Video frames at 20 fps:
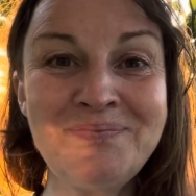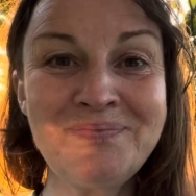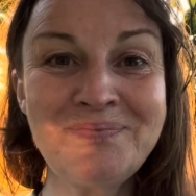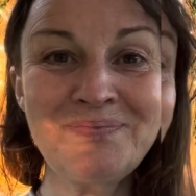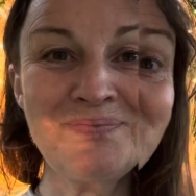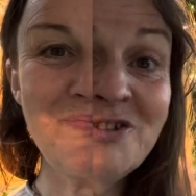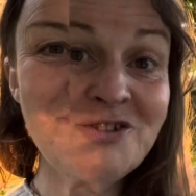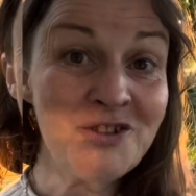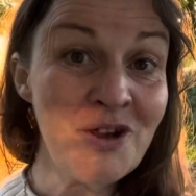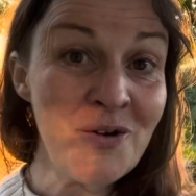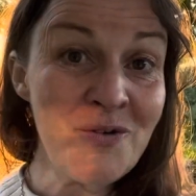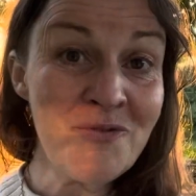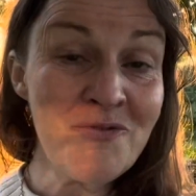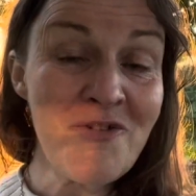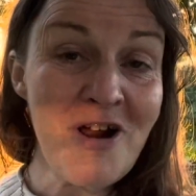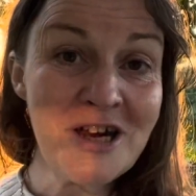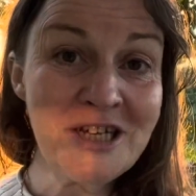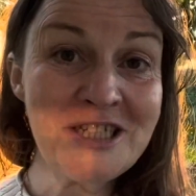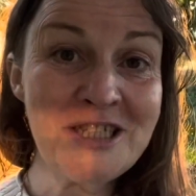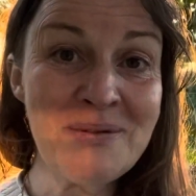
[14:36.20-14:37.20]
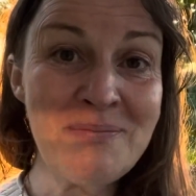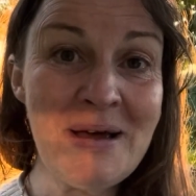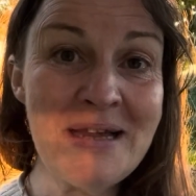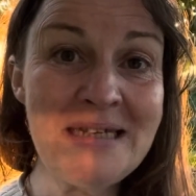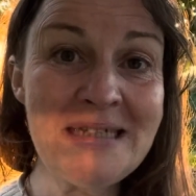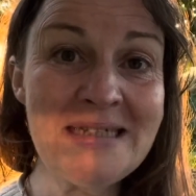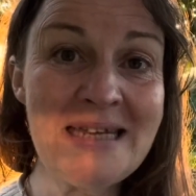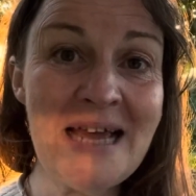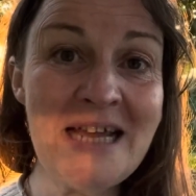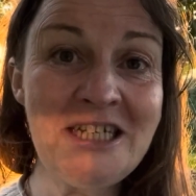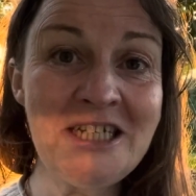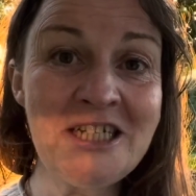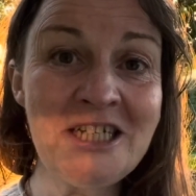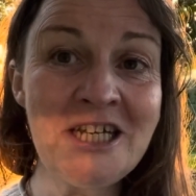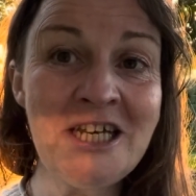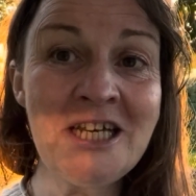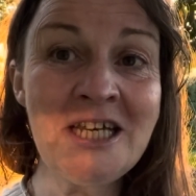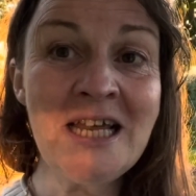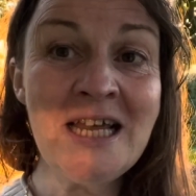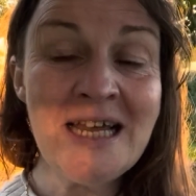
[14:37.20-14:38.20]
So don't rush the
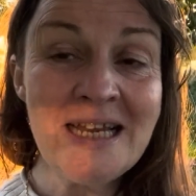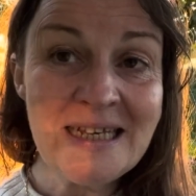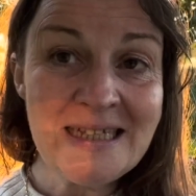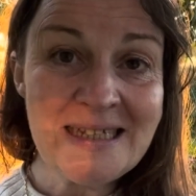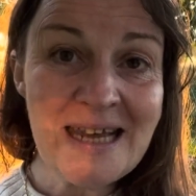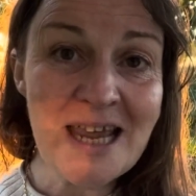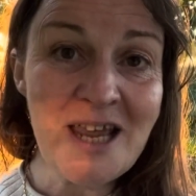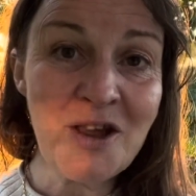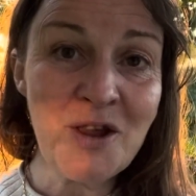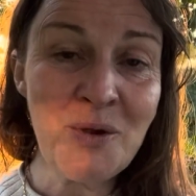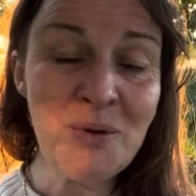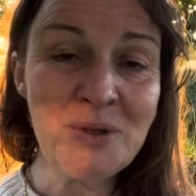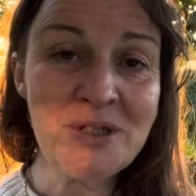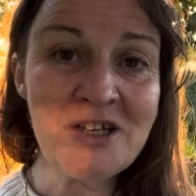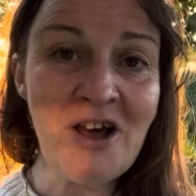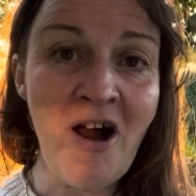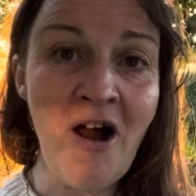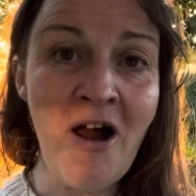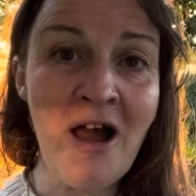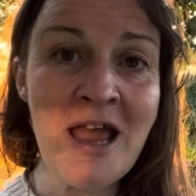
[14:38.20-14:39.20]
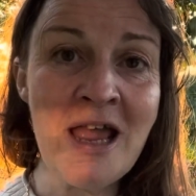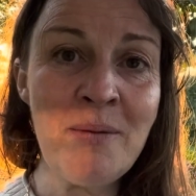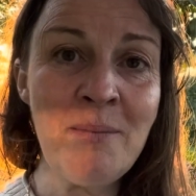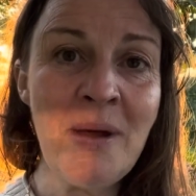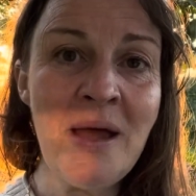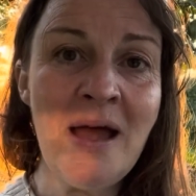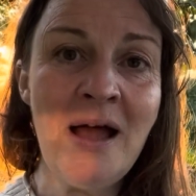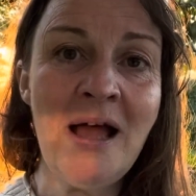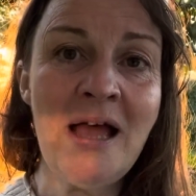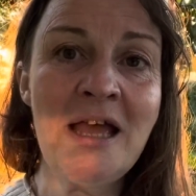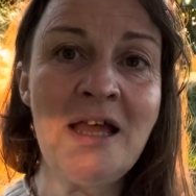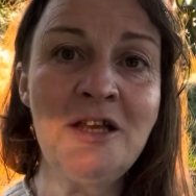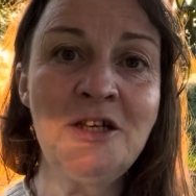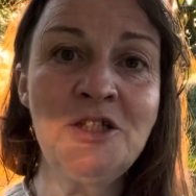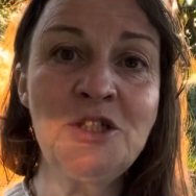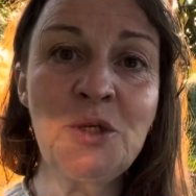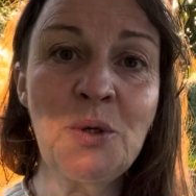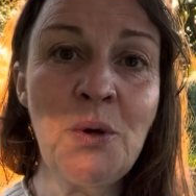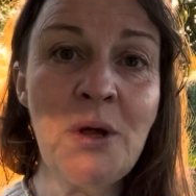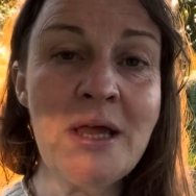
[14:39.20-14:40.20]
meditation, take your time,
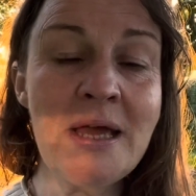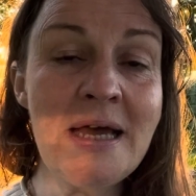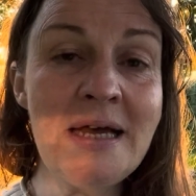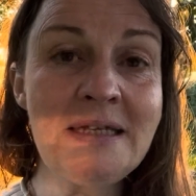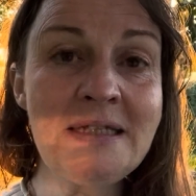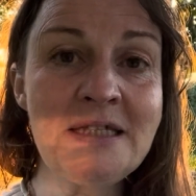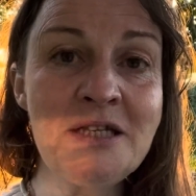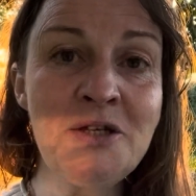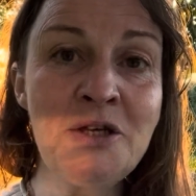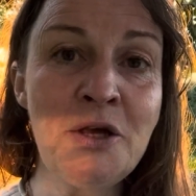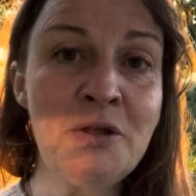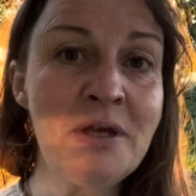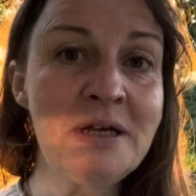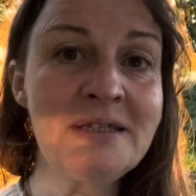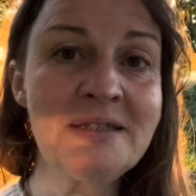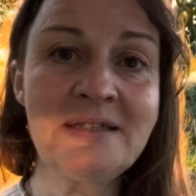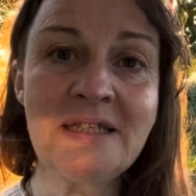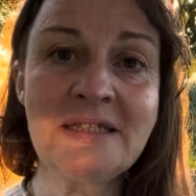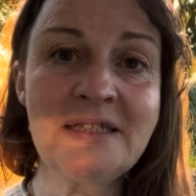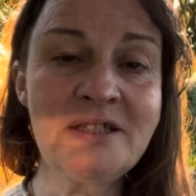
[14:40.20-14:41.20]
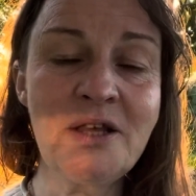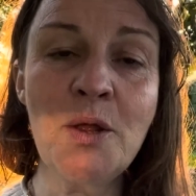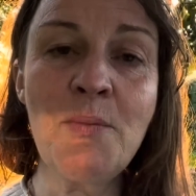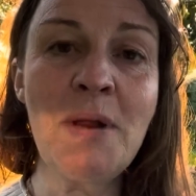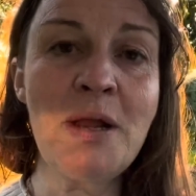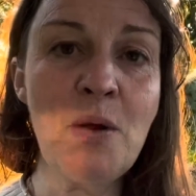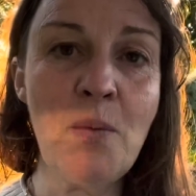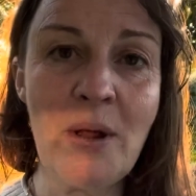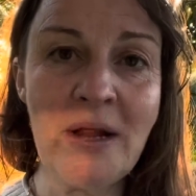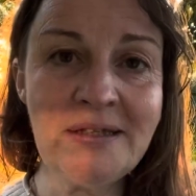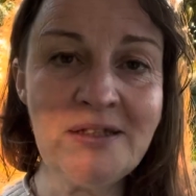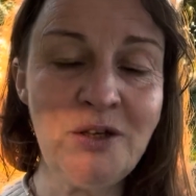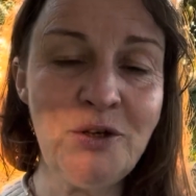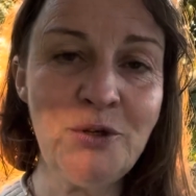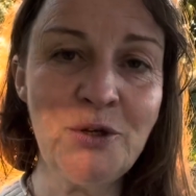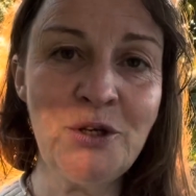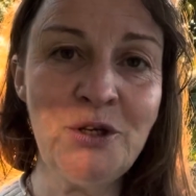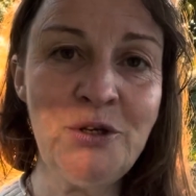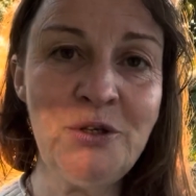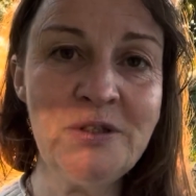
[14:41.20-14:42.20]
enjoy it. There's so many ways that
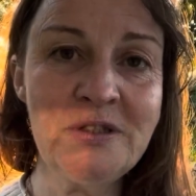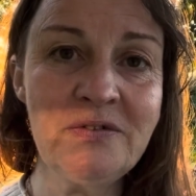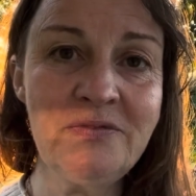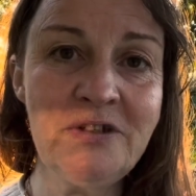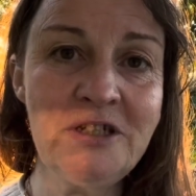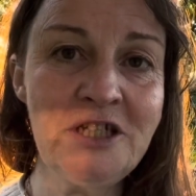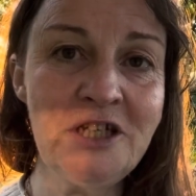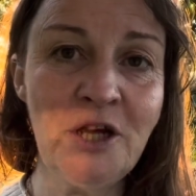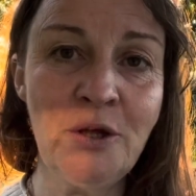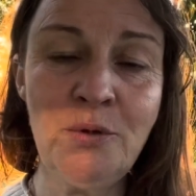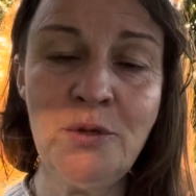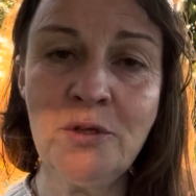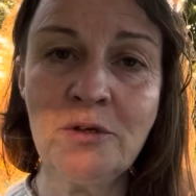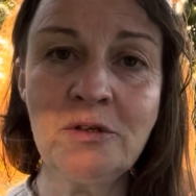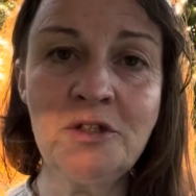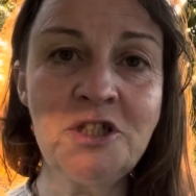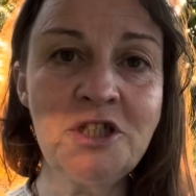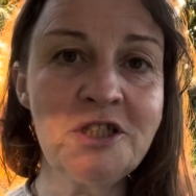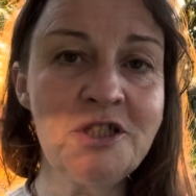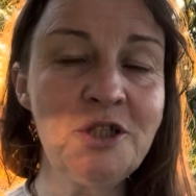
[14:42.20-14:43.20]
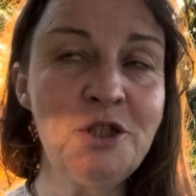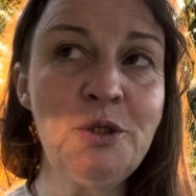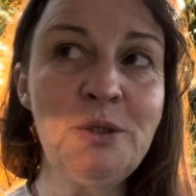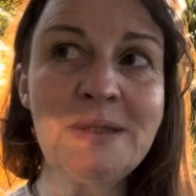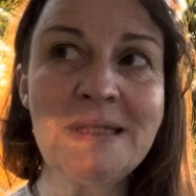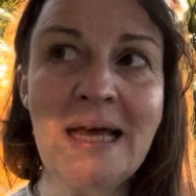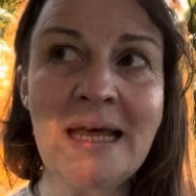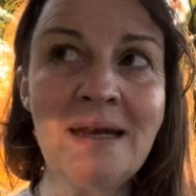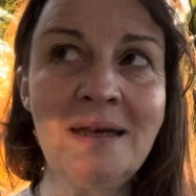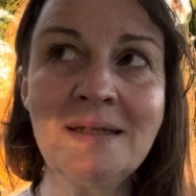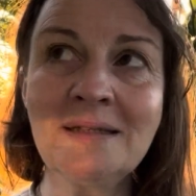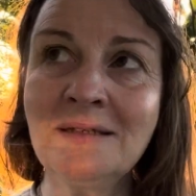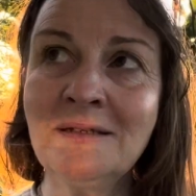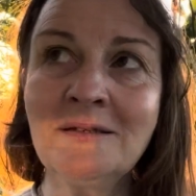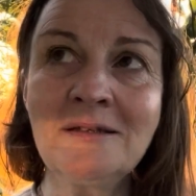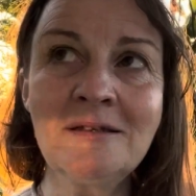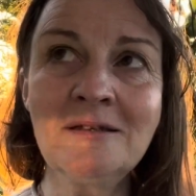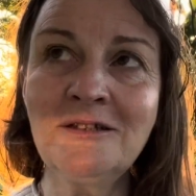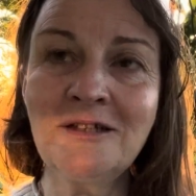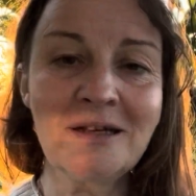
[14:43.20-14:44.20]
you can use the video. You can just use it and
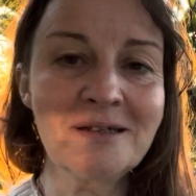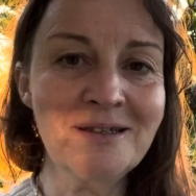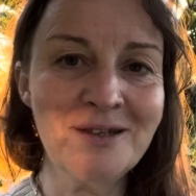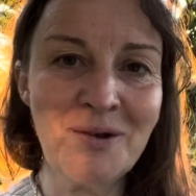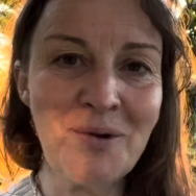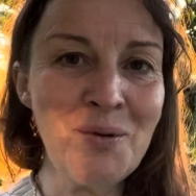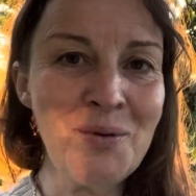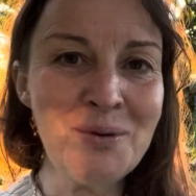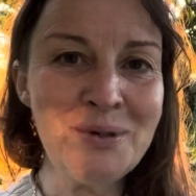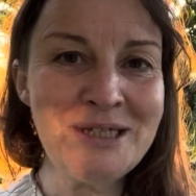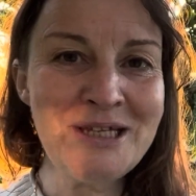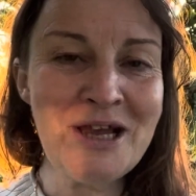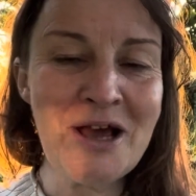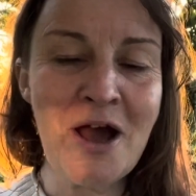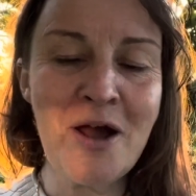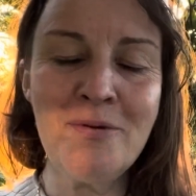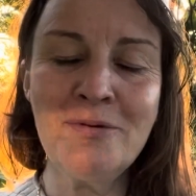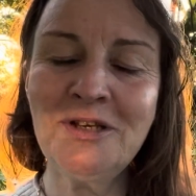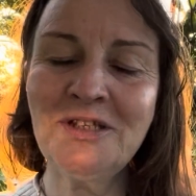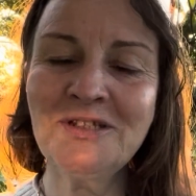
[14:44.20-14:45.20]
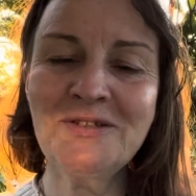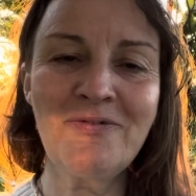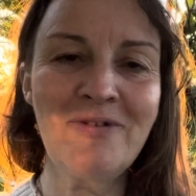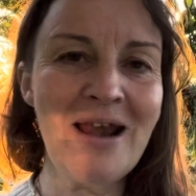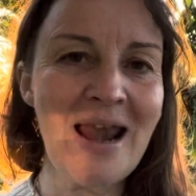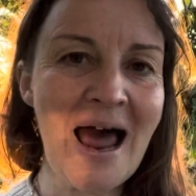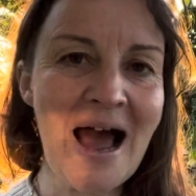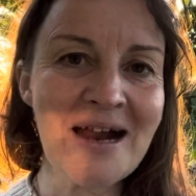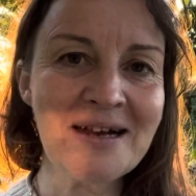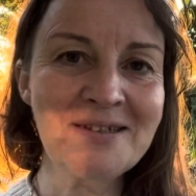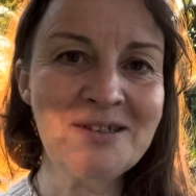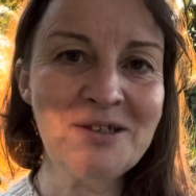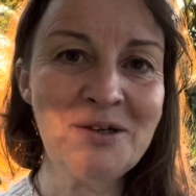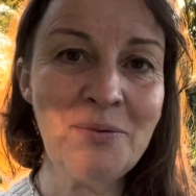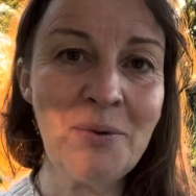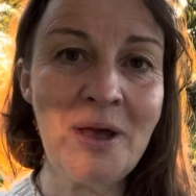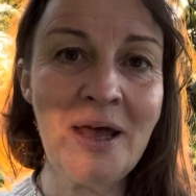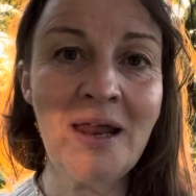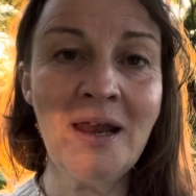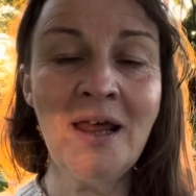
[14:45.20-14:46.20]
listen to just the audio and just relax
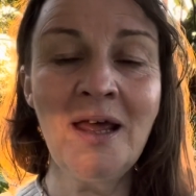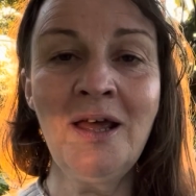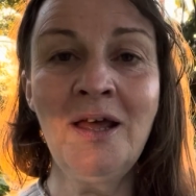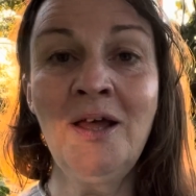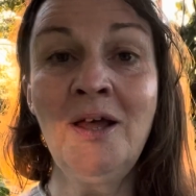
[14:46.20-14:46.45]
to it.